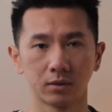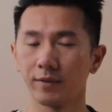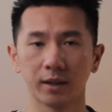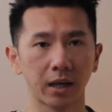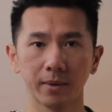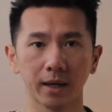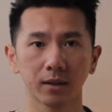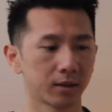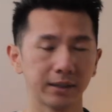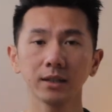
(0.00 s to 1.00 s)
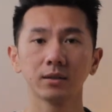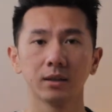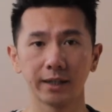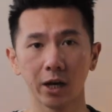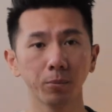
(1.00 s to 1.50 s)
Nothing came back. Next,
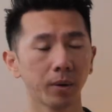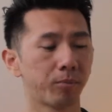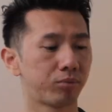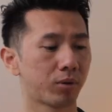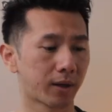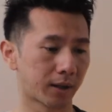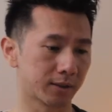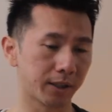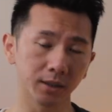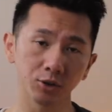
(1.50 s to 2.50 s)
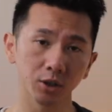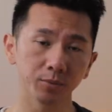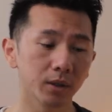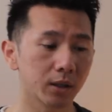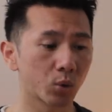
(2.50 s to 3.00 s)
Yelp product design
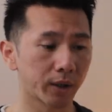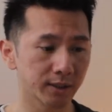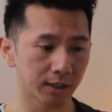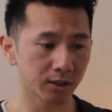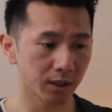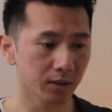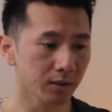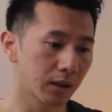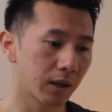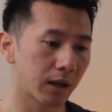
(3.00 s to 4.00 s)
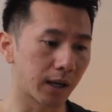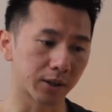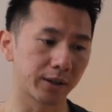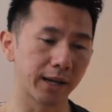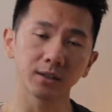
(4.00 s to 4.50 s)
internship in 2016. I
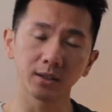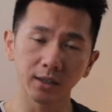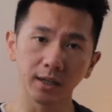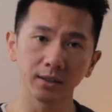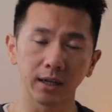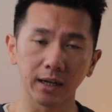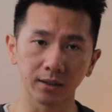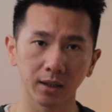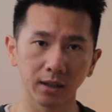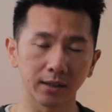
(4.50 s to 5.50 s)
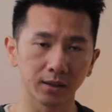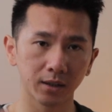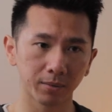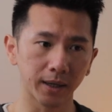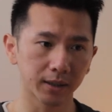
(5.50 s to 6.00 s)
got an exercise. I did it. I sent
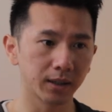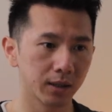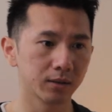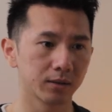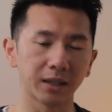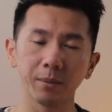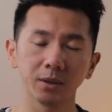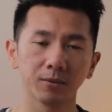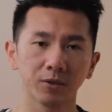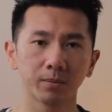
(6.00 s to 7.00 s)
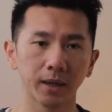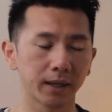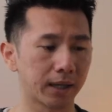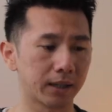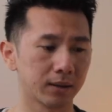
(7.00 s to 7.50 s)
it back. They gave me some
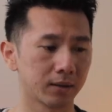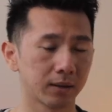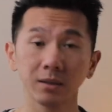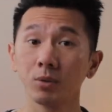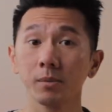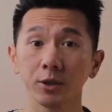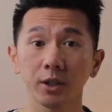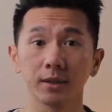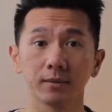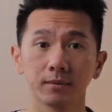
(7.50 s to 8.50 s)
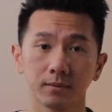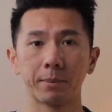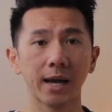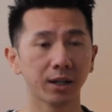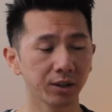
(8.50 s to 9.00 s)
feedback, and that's pretty much it.
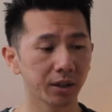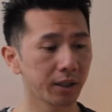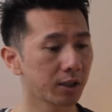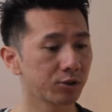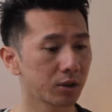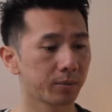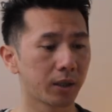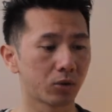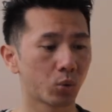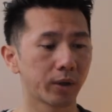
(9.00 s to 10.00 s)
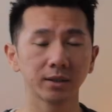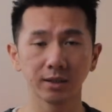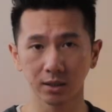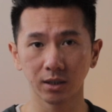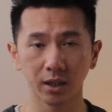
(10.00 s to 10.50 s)
Palantir internship in
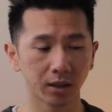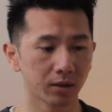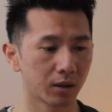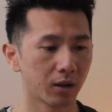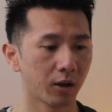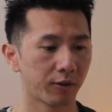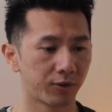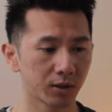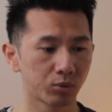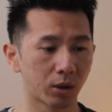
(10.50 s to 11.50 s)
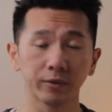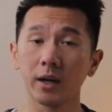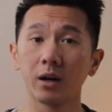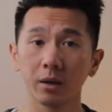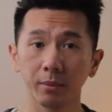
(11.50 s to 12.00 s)
2016. First round with
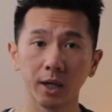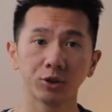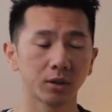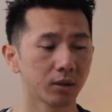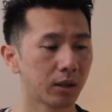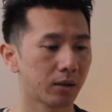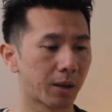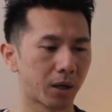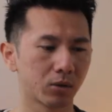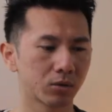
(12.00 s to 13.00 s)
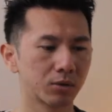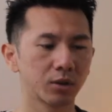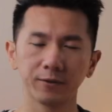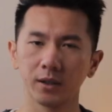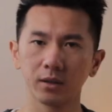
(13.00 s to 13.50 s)
the hiring manager about
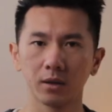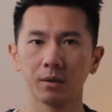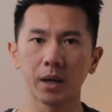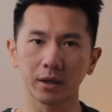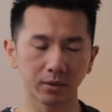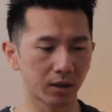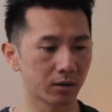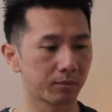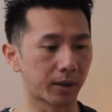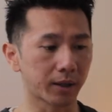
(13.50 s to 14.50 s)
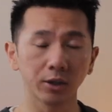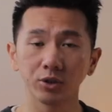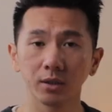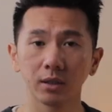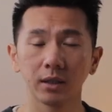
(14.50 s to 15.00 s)
culture fit, background, my
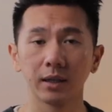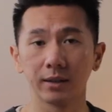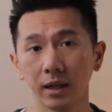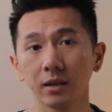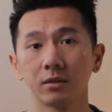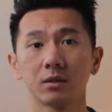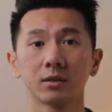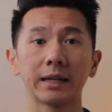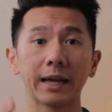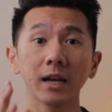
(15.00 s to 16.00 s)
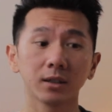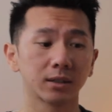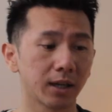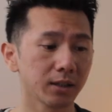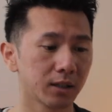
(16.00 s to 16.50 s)
interests, and then design
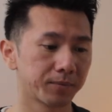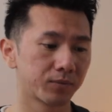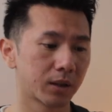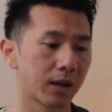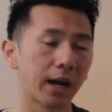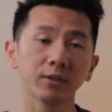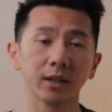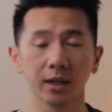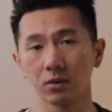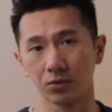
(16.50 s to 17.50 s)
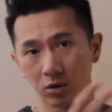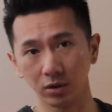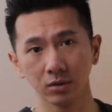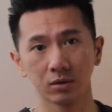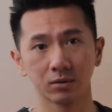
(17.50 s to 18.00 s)
exercise. After that, of
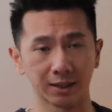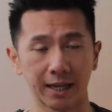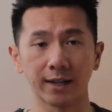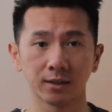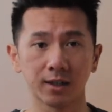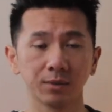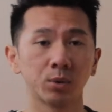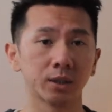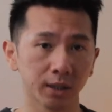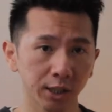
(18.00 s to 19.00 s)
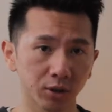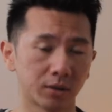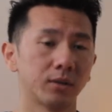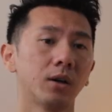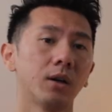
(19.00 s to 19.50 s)
course, design exercise presentation.
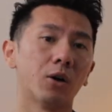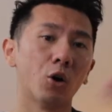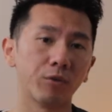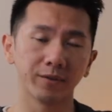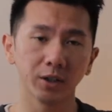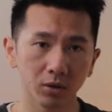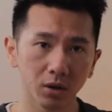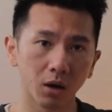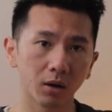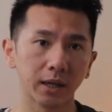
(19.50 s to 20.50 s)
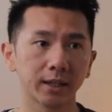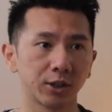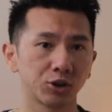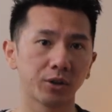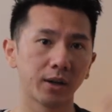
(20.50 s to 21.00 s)
Over video call, I
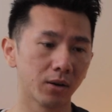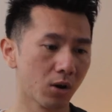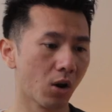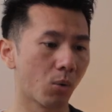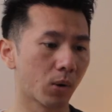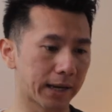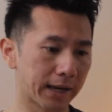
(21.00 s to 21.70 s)
can share what I